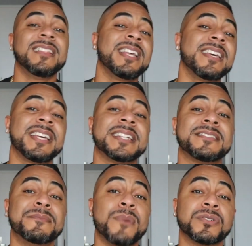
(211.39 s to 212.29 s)
Leah
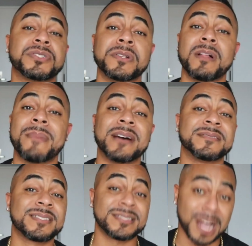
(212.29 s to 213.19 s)
gets emotional
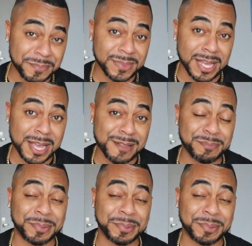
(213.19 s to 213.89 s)
about something,